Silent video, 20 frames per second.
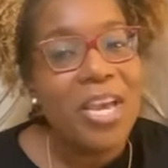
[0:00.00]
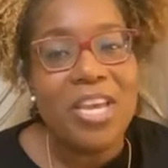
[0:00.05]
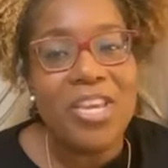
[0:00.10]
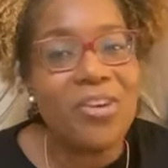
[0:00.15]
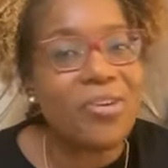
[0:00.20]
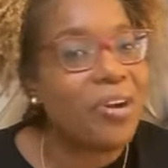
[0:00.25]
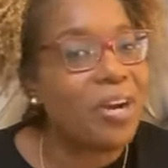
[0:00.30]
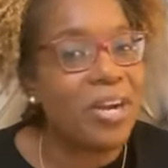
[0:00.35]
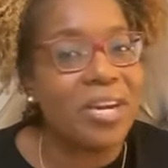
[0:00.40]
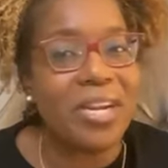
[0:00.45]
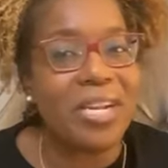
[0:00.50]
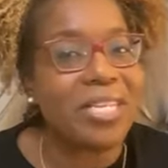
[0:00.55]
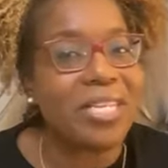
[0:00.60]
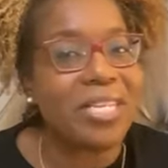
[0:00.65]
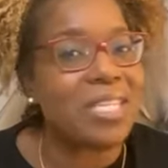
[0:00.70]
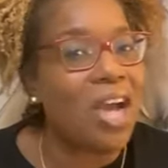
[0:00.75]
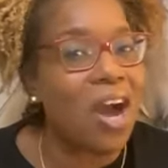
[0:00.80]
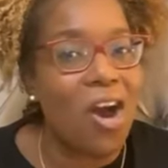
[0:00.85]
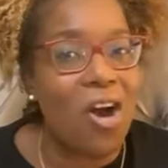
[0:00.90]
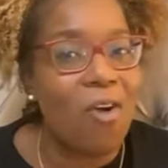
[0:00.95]
You couldn't
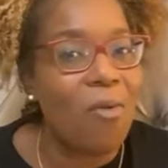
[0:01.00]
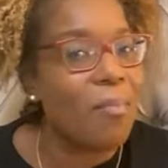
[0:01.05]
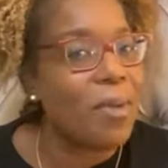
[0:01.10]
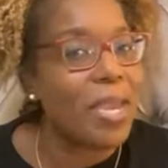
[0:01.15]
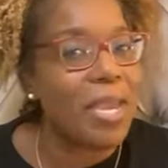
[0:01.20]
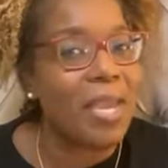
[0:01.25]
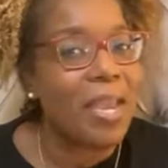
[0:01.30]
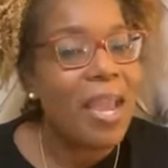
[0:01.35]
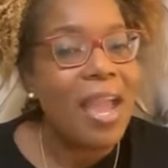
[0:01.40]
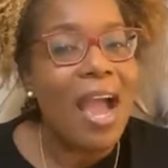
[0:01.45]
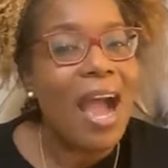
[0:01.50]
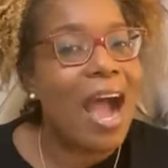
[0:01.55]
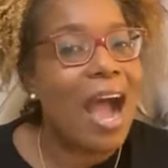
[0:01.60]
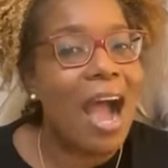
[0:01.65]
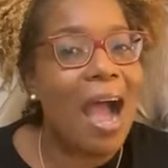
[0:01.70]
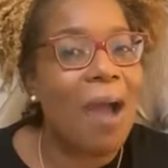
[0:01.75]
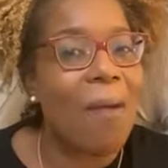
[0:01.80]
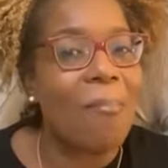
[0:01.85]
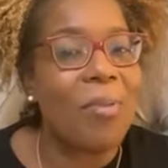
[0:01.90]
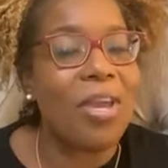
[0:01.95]
have told me
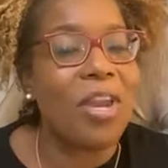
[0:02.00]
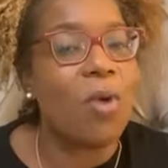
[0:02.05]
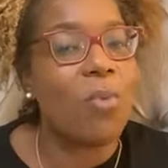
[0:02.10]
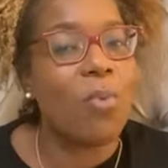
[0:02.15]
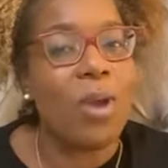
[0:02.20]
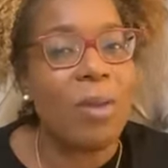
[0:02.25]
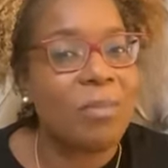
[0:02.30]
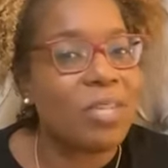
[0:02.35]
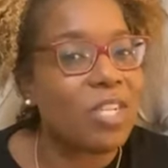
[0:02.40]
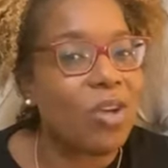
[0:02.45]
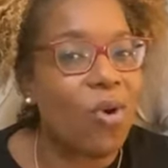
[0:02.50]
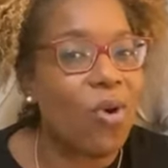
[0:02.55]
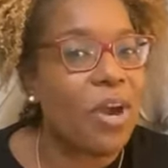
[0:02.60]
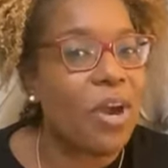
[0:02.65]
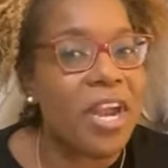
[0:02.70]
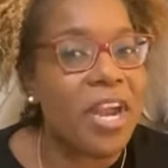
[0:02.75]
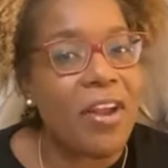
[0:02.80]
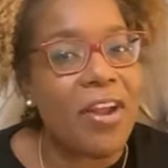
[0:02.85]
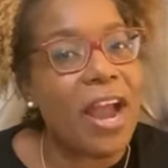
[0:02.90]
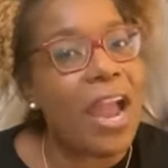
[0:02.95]
I'd be the women's
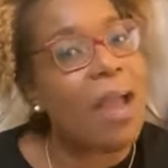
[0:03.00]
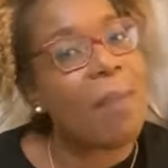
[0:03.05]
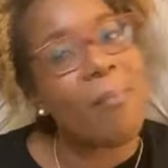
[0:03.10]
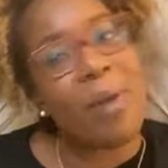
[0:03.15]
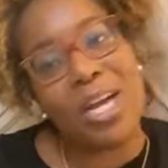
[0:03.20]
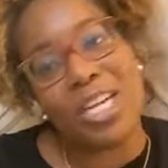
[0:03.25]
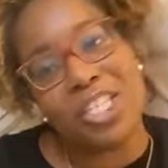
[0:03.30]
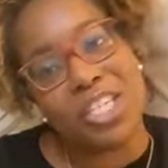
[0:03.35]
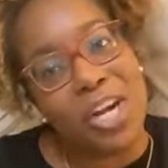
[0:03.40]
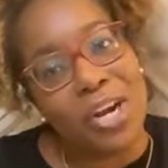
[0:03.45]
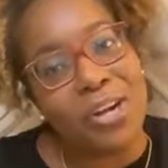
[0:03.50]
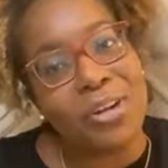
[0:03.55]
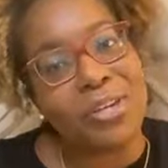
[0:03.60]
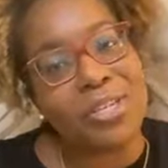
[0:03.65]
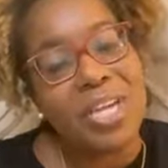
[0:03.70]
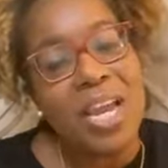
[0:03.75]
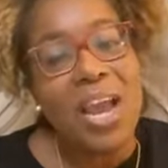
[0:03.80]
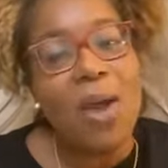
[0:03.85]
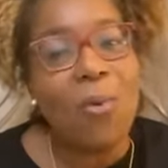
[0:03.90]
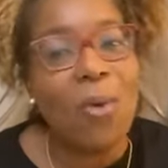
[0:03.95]
coordinator at my
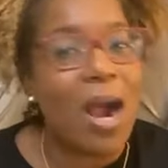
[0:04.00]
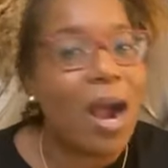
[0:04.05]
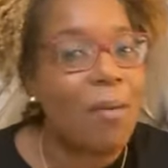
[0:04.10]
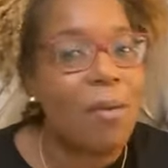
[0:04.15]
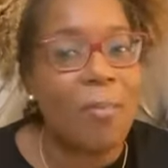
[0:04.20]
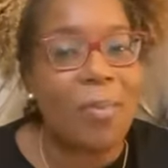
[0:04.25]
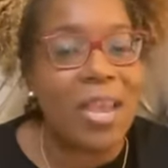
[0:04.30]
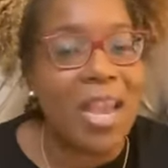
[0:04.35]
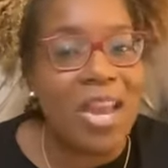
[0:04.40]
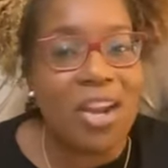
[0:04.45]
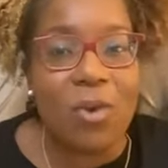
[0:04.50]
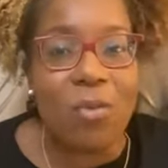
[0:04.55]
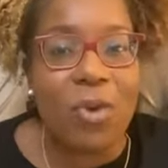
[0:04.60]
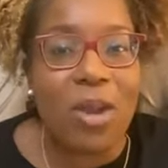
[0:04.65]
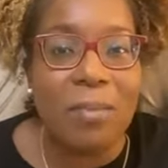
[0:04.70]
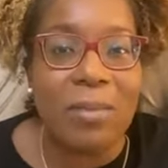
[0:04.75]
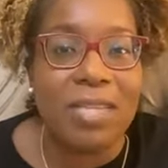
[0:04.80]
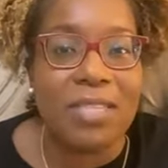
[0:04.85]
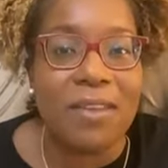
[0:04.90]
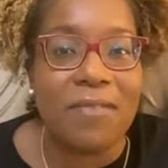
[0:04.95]
church, where I'm going to be at the
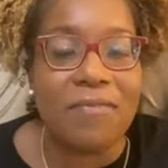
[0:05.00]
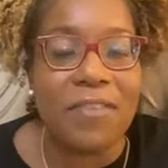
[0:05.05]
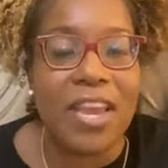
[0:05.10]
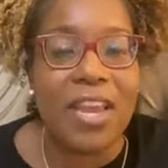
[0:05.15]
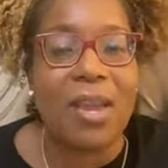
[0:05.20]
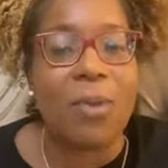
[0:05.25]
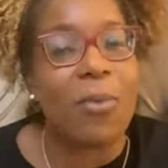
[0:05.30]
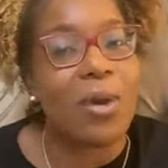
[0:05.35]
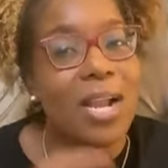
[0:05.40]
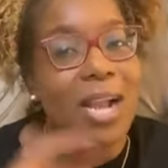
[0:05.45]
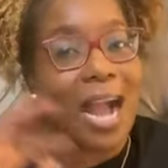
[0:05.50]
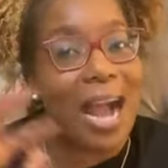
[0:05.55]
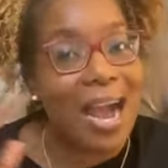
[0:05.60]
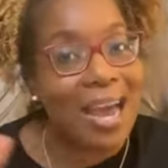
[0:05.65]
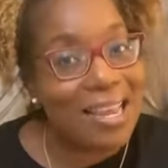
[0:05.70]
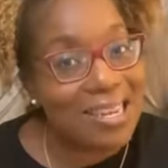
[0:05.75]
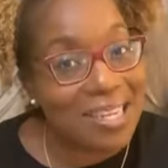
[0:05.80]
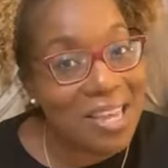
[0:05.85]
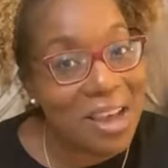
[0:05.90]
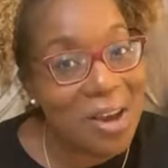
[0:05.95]
women's event, where
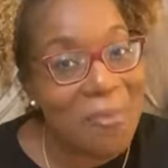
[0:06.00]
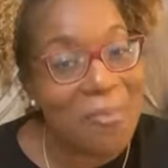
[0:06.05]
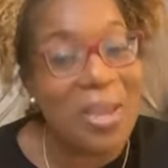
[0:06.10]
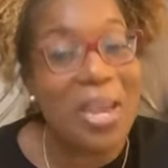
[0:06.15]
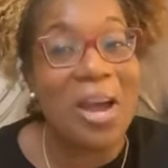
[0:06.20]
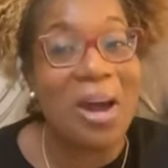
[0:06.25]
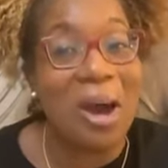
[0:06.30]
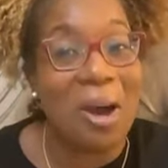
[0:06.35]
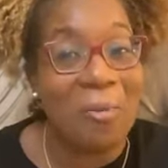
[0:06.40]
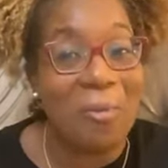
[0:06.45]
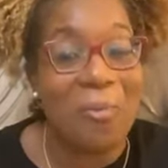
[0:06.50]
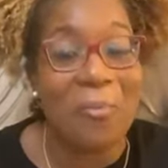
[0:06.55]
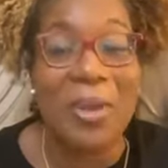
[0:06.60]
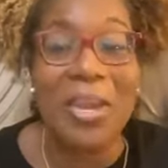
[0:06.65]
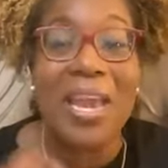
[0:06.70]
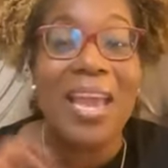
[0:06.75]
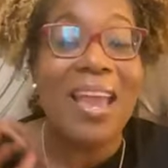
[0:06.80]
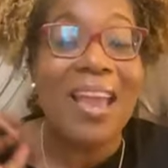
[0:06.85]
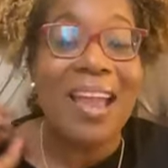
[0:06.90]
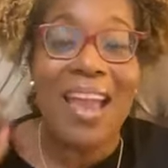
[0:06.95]
God has helped me and humbled
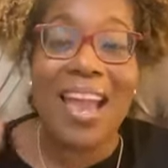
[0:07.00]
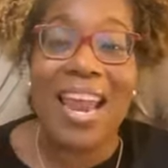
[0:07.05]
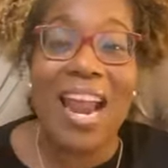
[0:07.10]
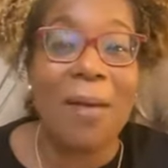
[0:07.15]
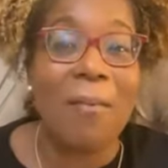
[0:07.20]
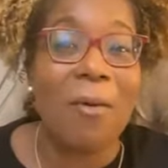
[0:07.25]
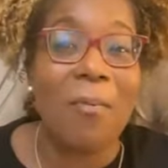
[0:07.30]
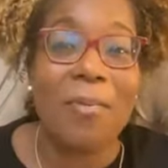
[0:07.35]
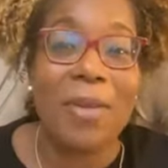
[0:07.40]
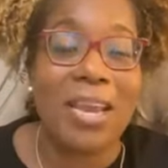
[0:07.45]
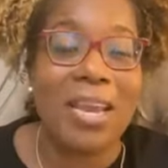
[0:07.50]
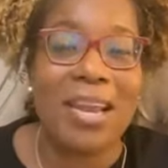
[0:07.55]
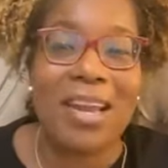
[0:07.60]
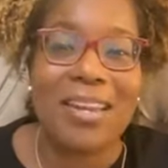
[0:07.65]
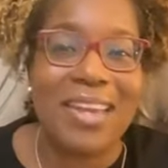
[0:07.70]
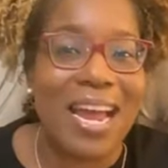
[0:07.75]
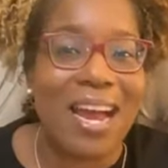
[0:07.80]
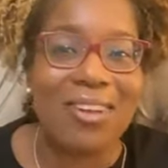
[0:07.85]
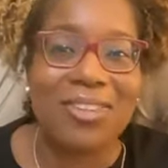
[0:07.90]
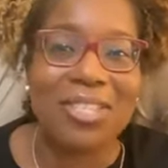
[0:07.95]
me, and I'm going to be
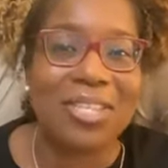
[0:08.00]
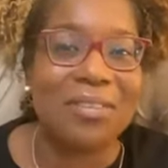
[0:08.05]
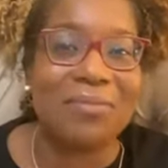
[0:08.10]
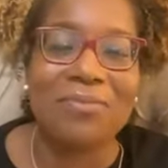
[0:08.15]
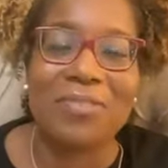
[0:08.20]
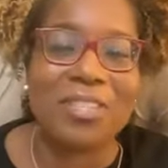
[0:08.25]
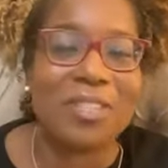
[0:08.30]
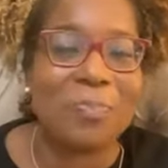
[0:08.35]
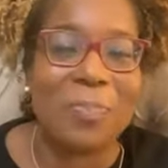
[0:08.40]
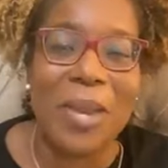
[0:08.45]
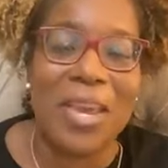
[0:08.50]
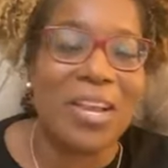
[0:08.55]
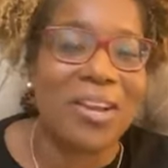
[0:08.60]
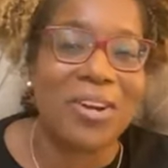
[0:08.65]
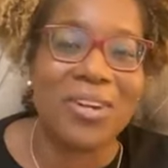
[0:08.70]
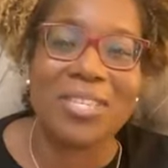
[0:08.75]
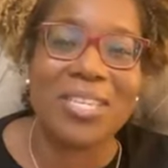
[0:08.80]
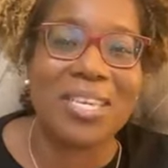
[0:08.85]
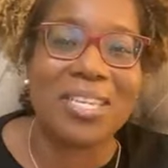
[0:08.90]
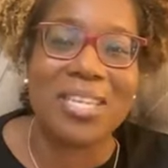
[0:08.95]
announcing
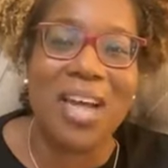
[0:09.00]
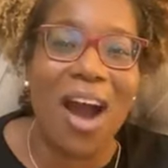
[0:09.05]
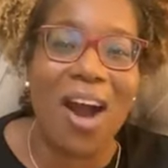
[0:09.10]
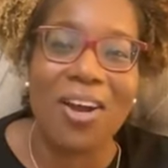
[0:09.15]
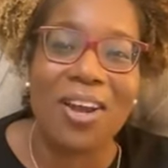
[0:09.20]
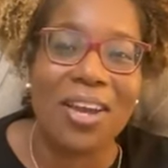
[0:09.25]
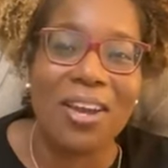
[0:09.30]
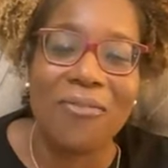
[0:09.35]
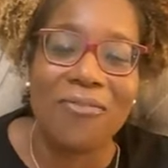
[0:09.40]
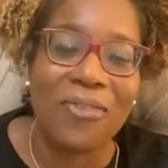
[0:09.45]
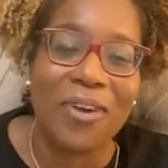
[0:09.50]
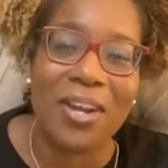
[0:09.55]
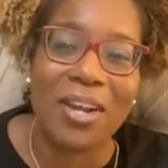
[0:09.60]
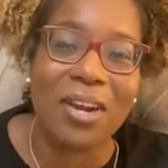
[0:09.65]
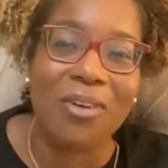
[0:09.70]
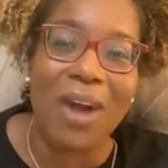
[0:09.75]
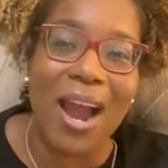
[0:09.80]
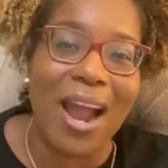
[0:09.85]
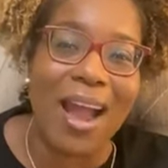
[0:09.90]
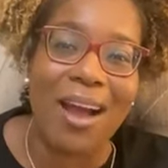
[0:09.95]
speakers and talking in front of
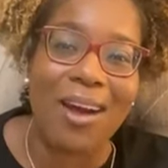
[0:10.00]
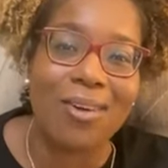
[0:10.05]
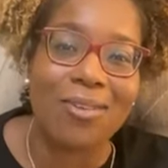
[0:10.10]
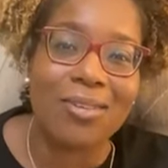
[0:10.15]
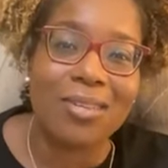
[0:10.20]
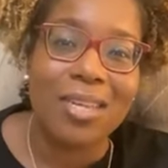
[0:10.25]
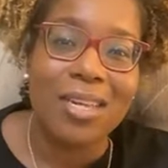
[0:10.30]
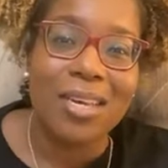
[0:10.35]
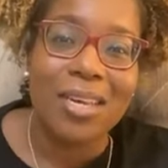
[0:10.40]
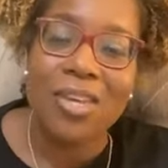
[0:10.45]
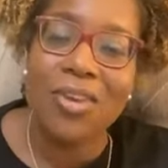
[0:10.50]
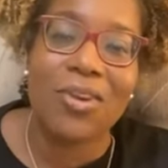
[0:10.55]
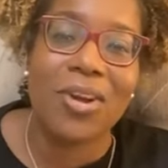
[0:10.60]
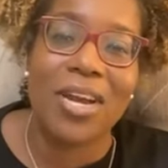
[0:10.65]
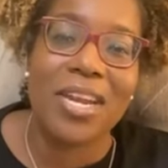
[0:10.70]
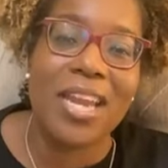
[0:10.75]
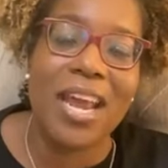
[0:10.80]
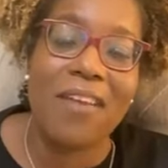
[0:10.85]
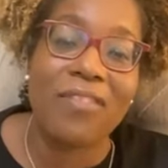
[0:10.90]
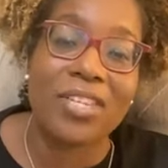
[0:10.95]
crowds. You
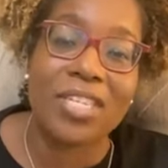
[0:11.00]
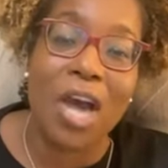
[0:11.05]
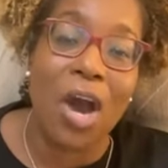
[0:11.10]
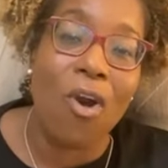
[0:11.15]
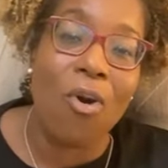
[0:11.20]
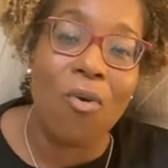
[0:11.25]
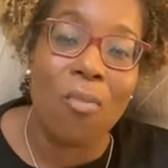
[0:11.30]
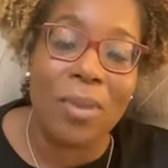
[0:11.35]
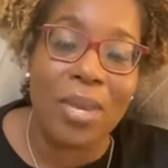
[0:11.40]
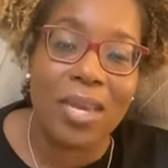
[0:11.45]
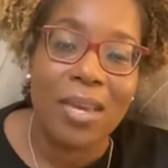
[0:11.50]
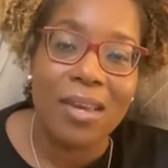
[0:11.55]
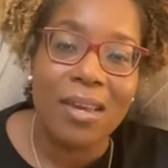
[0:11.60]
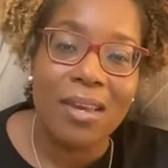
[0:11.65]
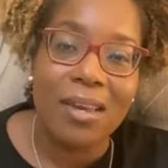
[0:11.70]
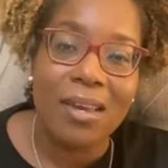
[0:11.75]
could never told me.